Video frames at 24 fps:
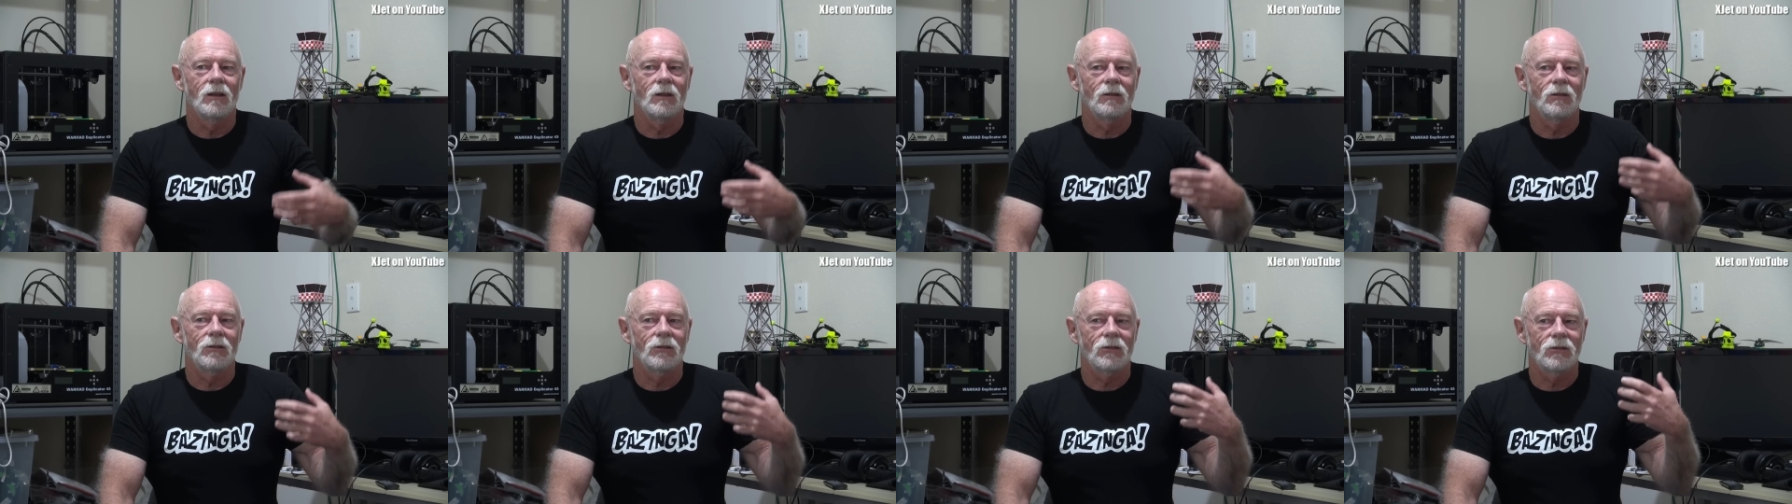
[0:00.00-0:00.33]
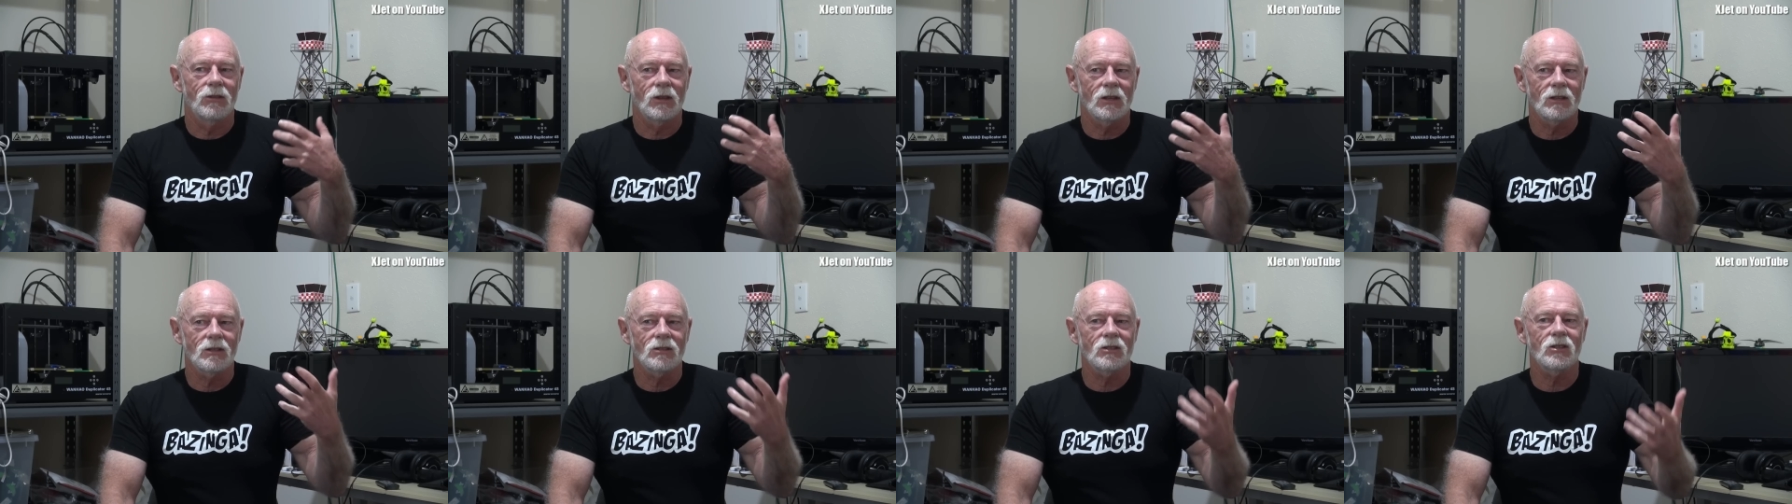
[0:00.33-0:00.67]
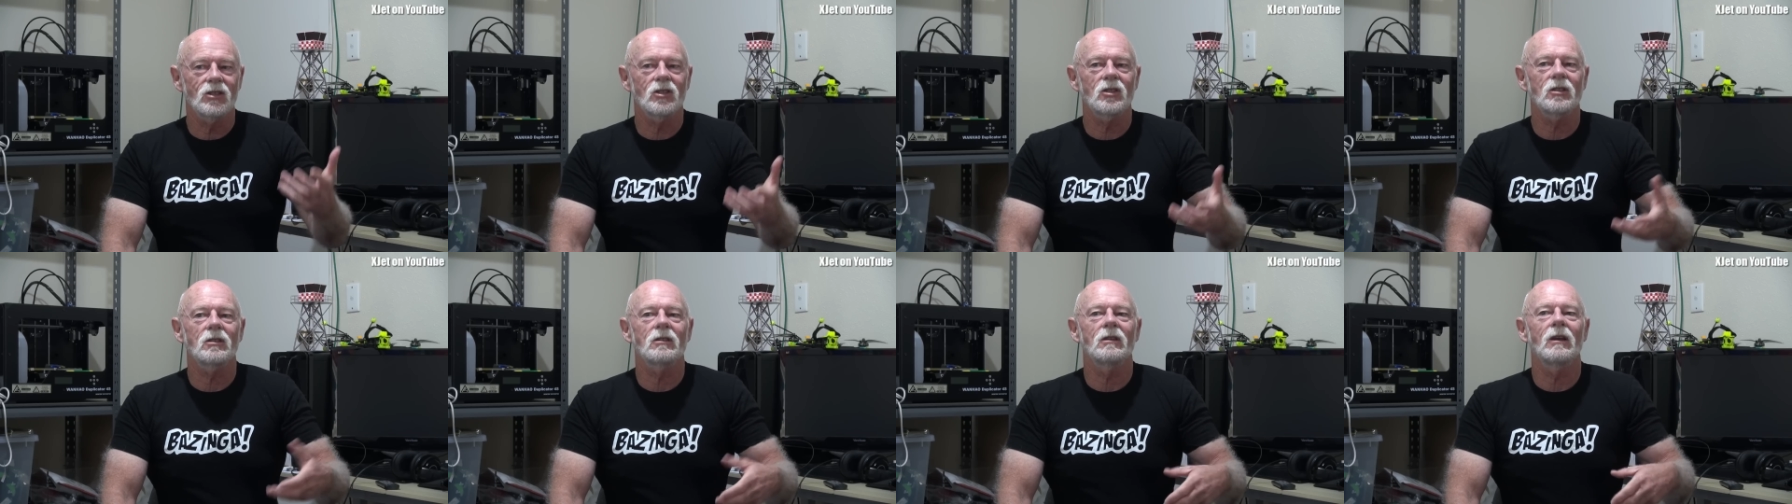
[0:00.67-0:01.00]

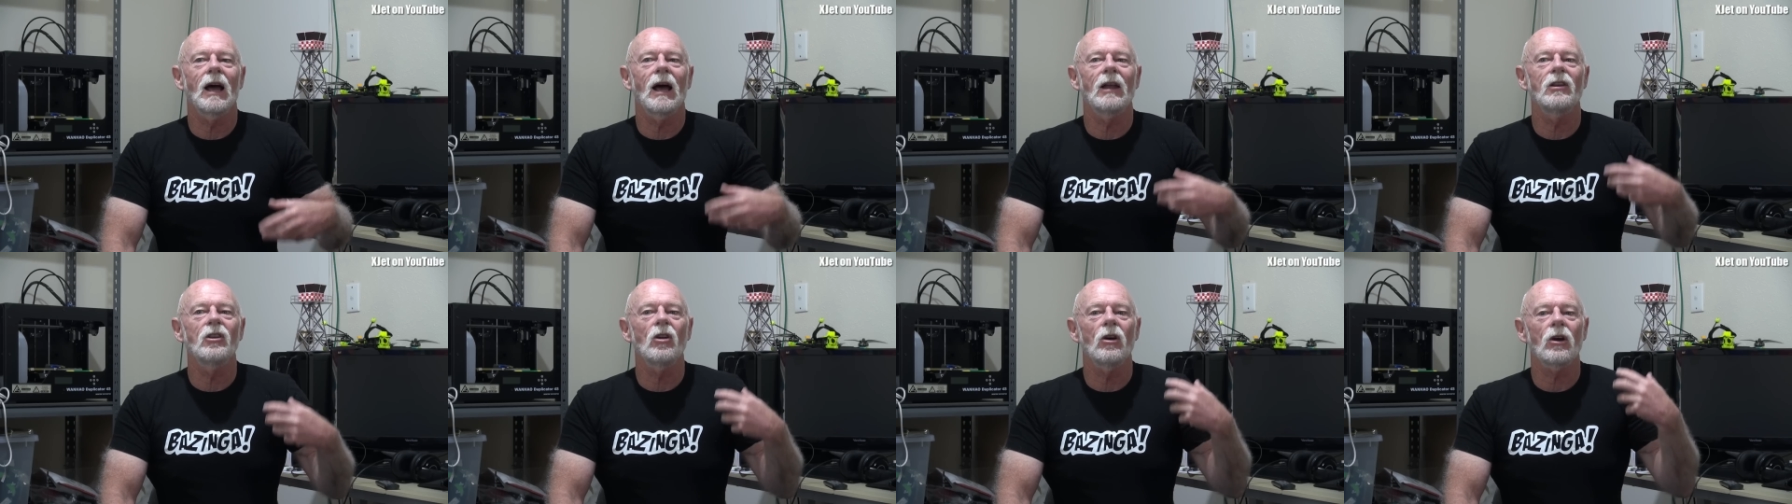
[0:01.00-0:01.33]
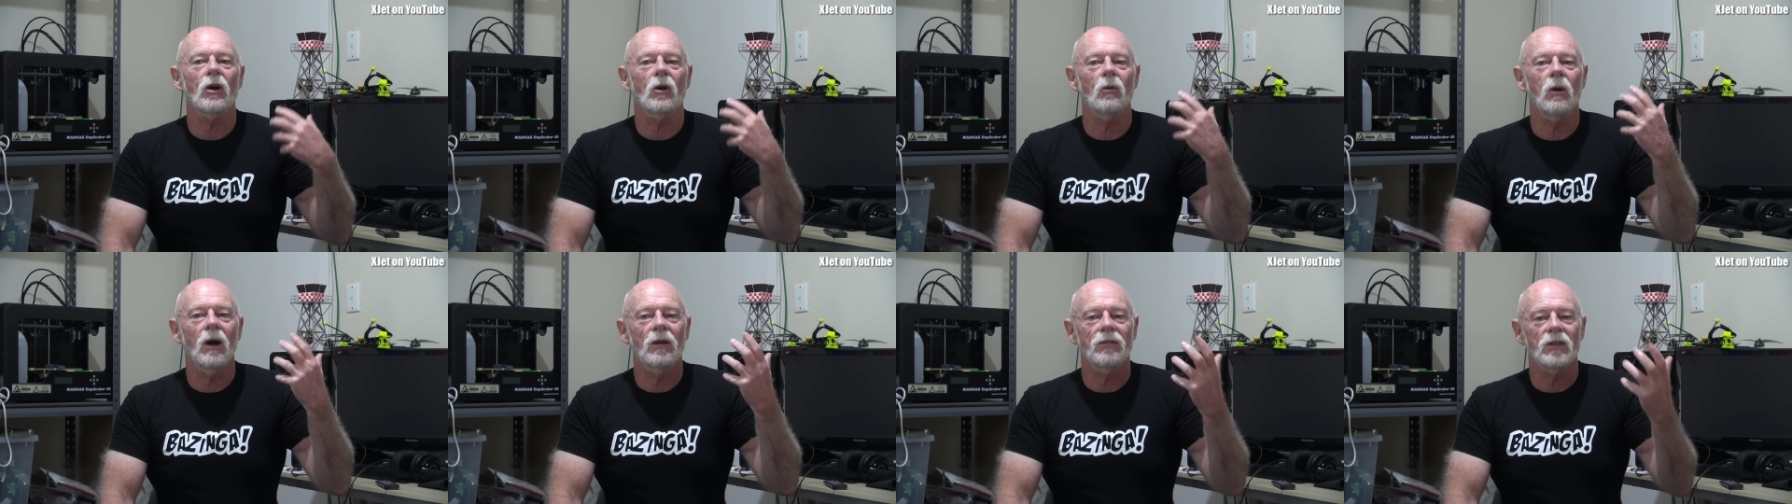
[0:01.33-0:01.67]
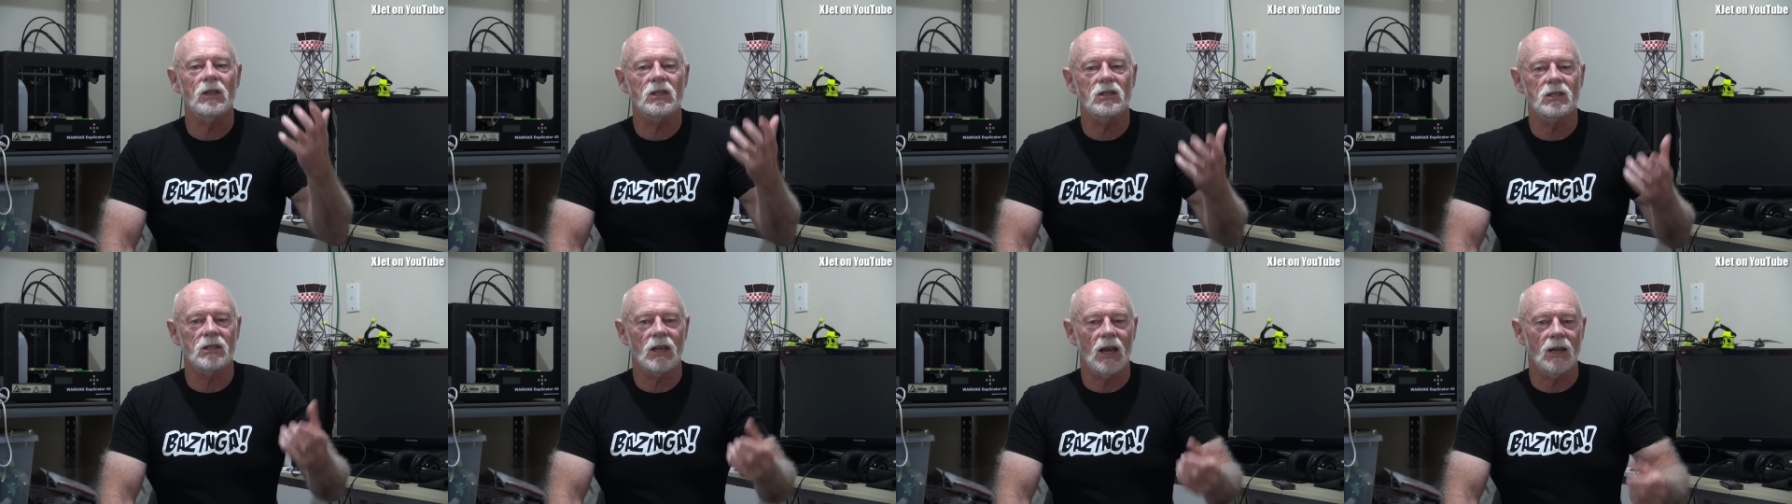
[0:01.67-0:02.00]
things are not quite
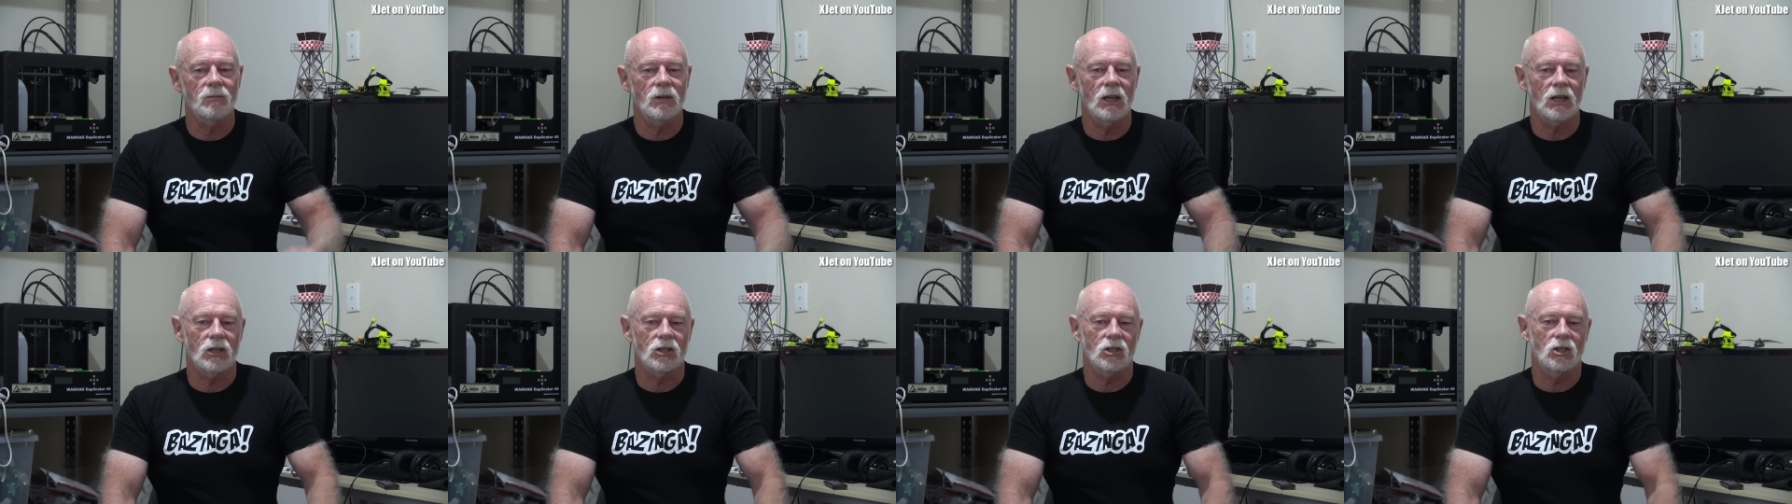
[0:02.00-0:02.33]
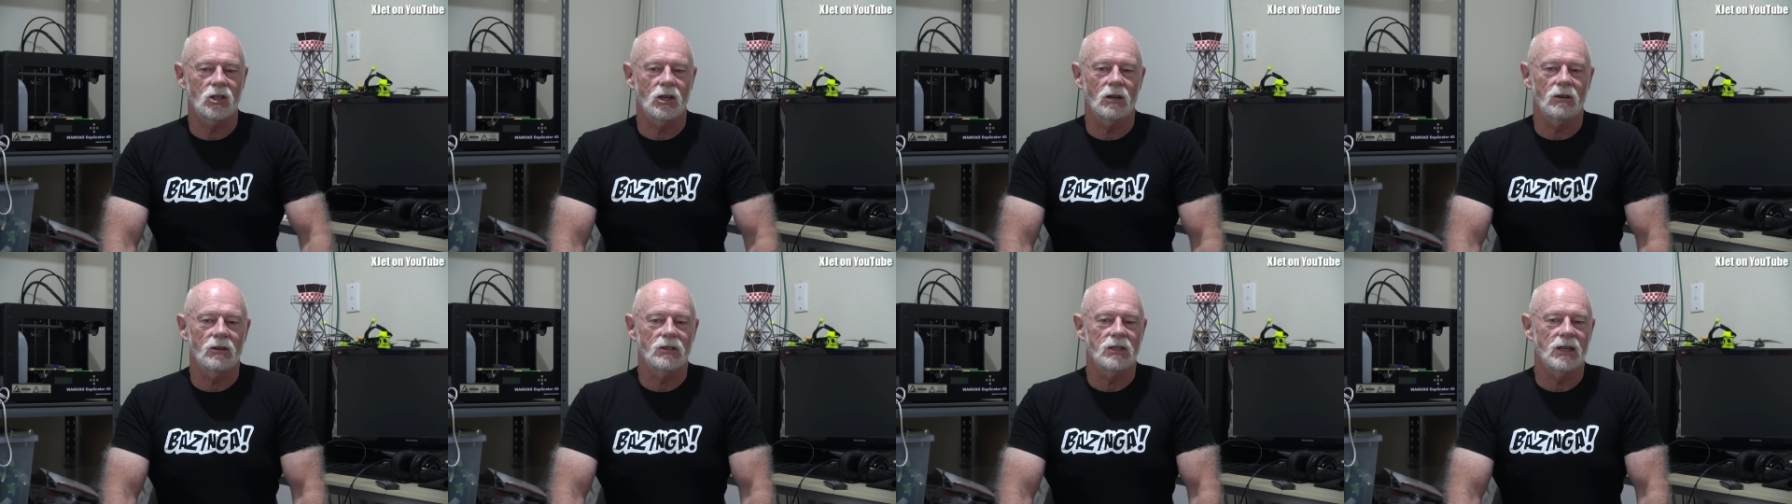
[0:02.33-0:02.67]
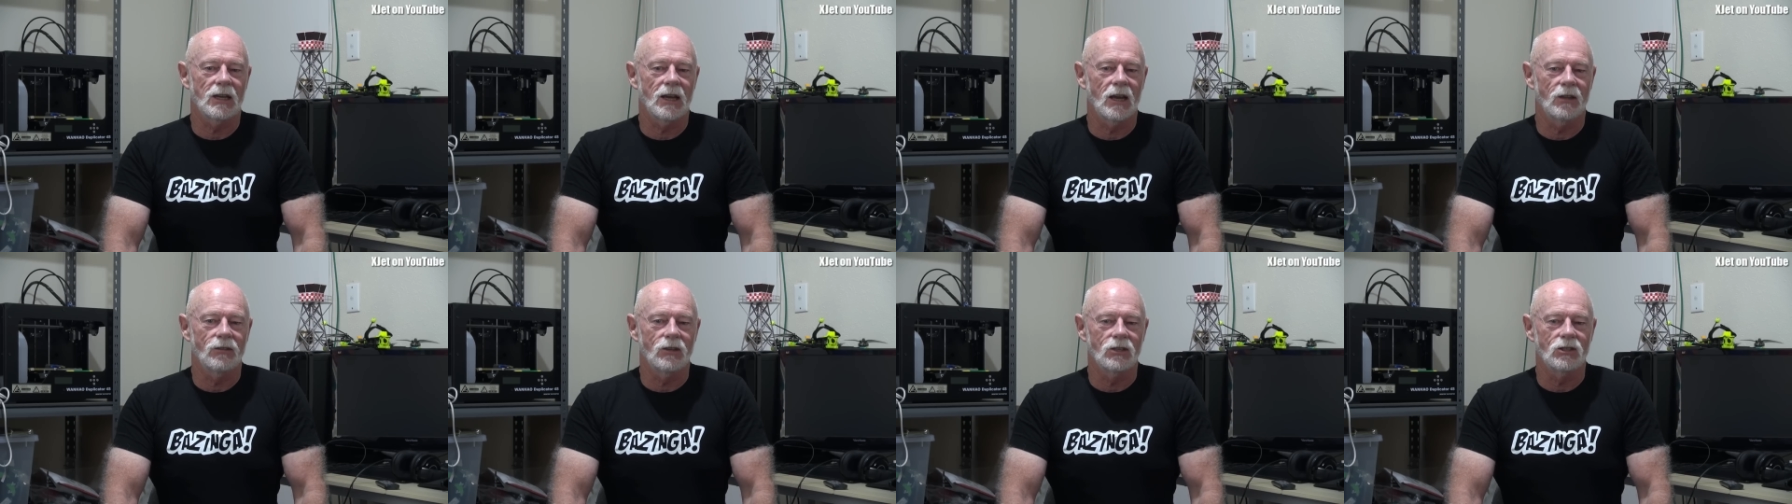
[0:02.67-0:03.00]
the same next year as
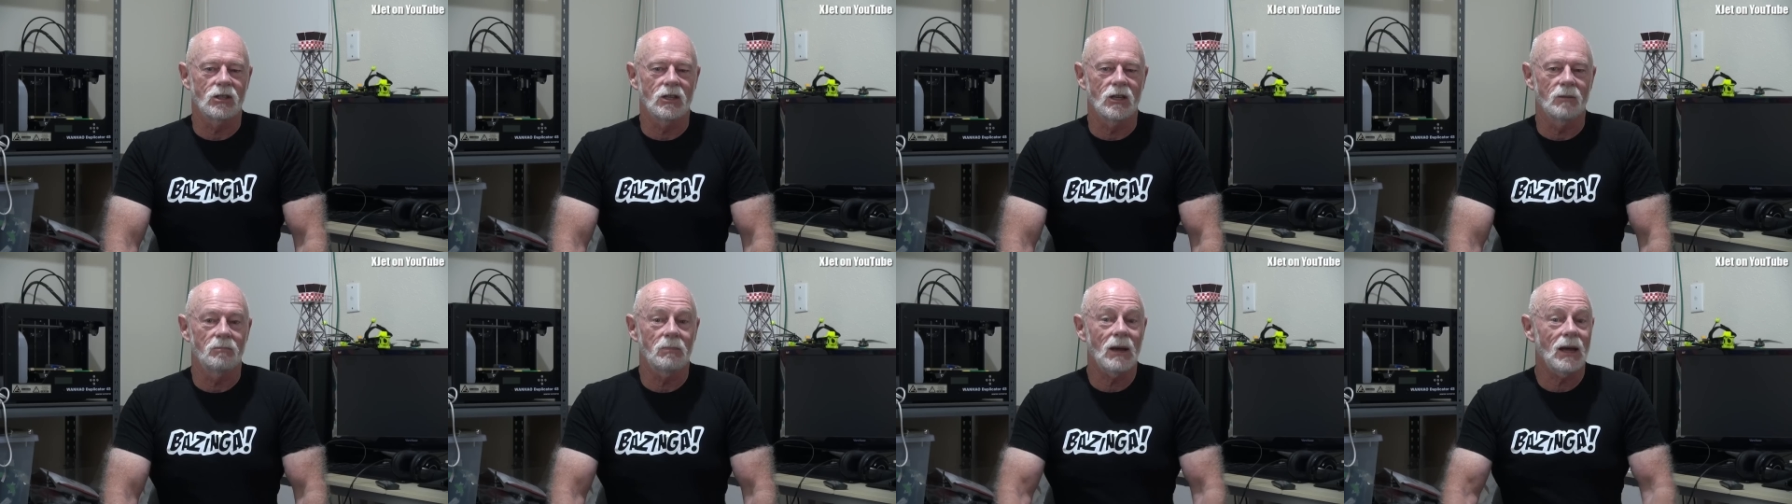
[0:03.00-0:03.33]
they are this year.